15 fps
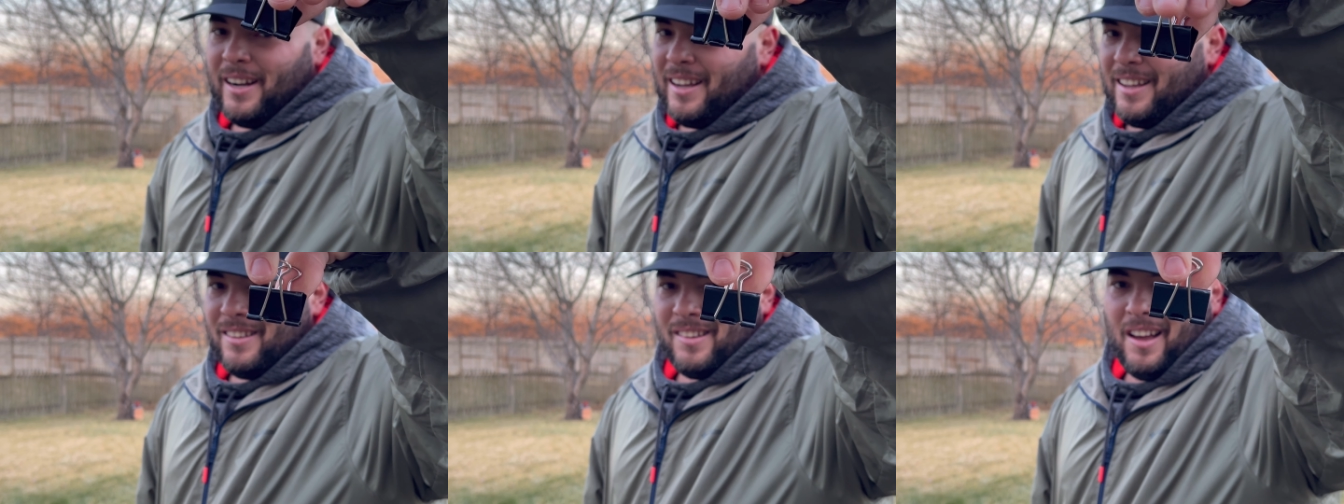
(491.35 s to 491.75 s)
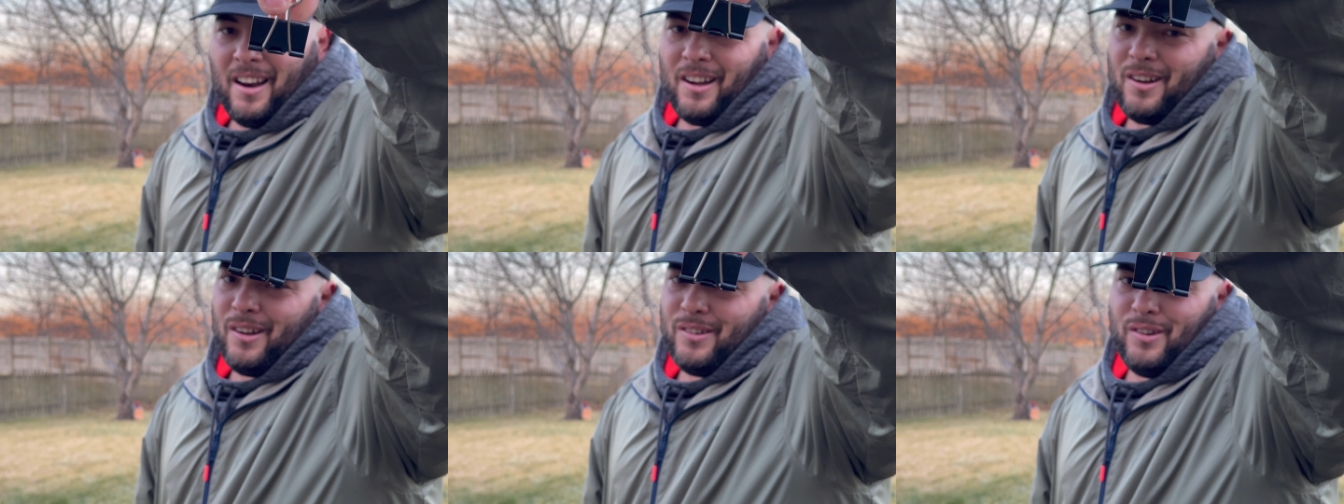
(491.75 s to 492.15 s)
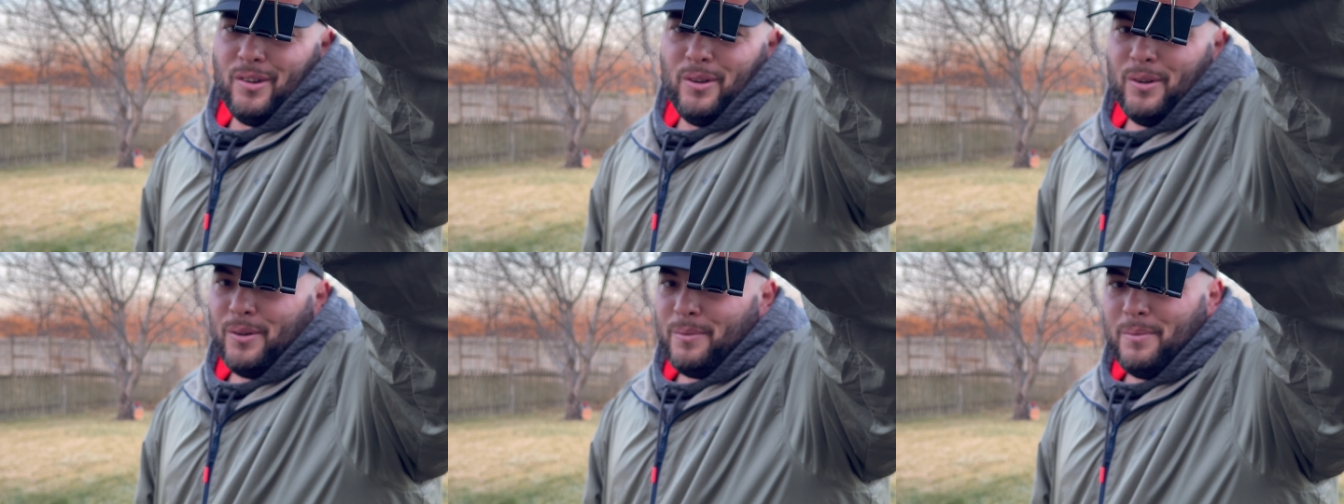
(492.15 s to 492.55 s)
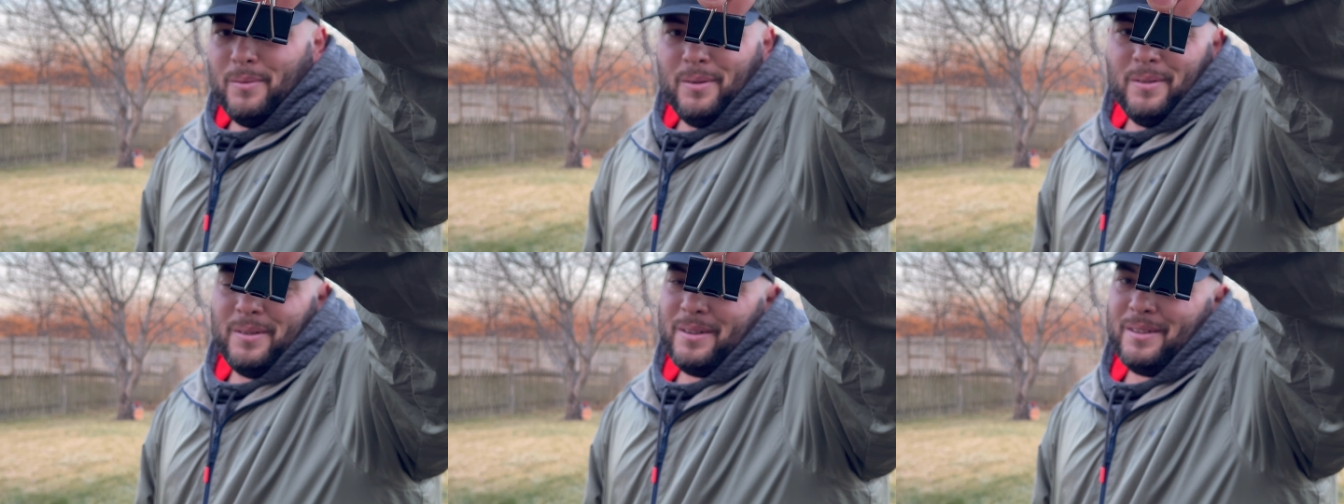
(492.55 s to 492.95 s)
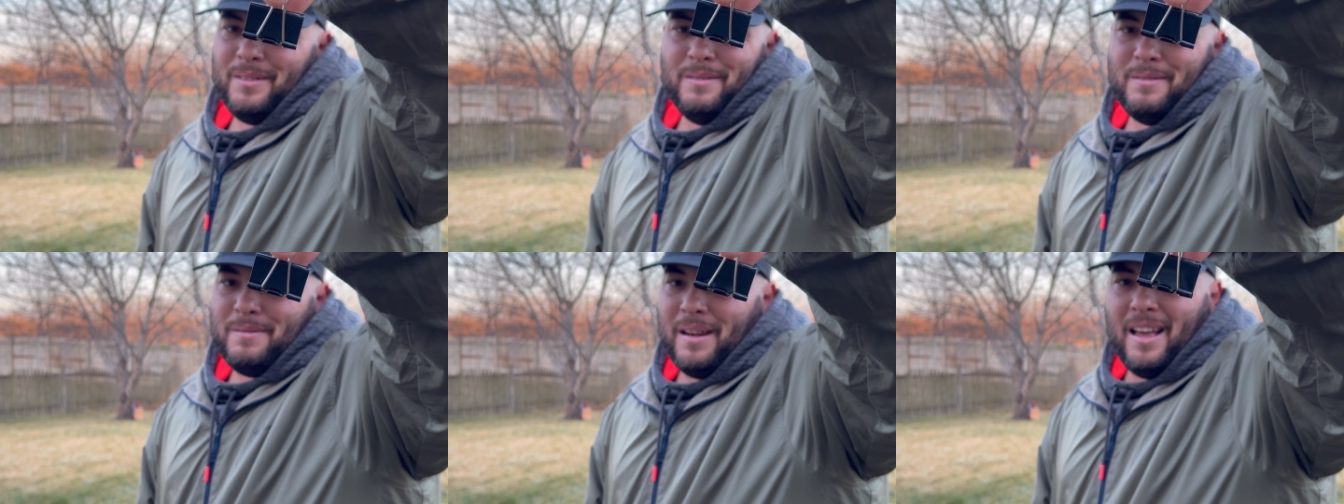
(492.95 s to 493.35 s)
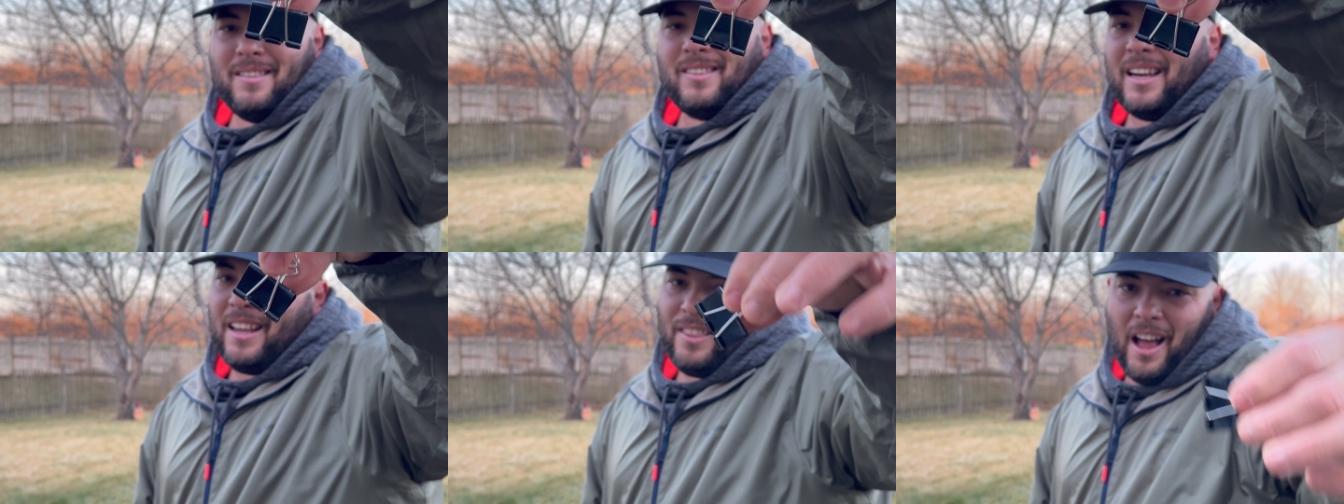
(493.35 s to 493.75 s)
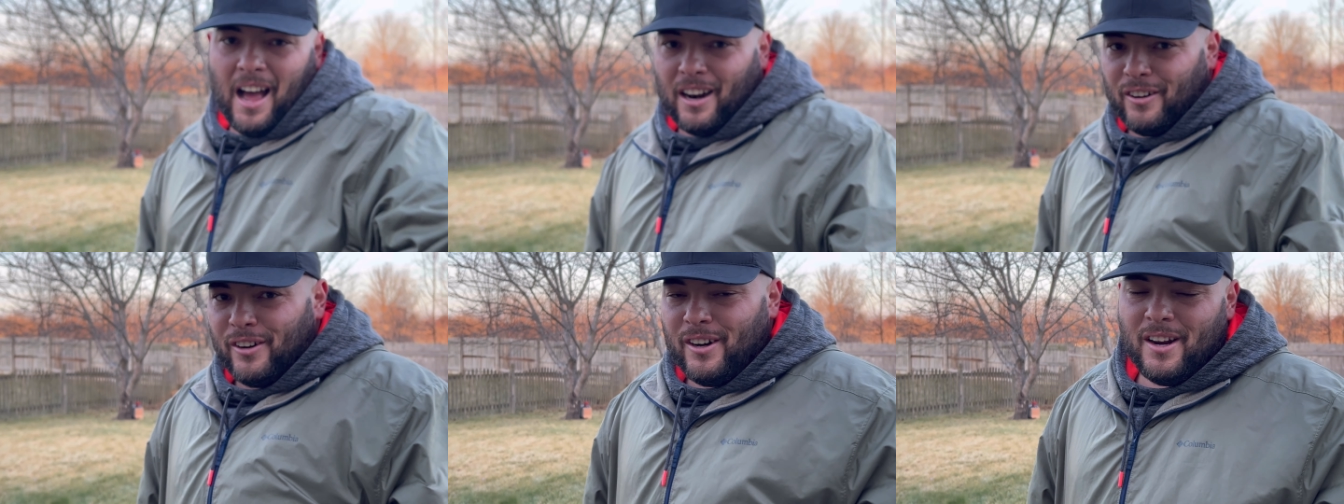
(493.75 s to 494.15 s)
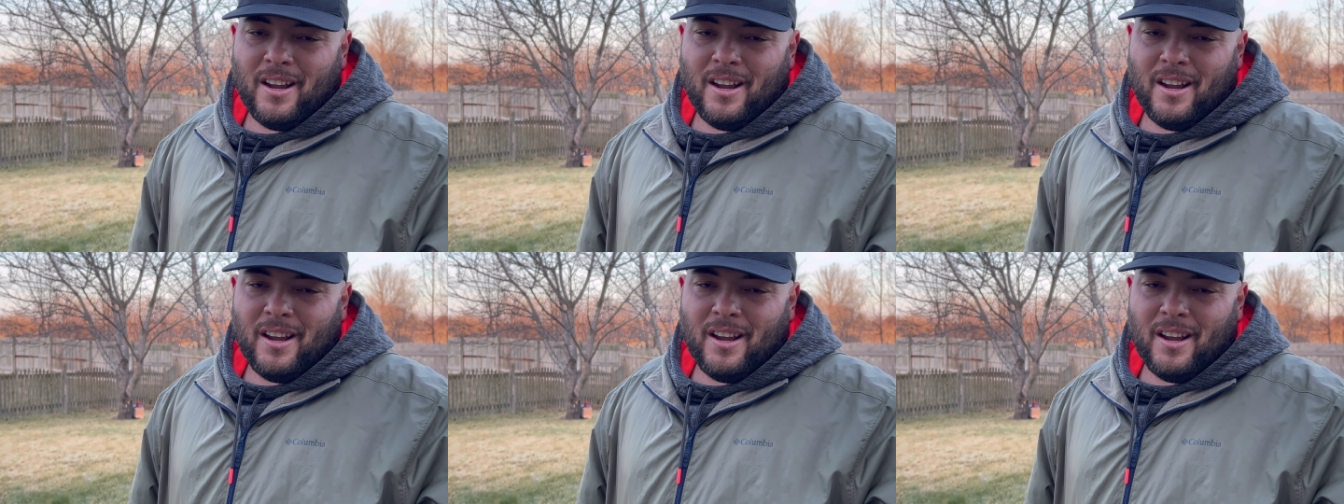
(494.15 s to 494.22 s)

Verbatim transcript: It's gonna cost you less than a dollar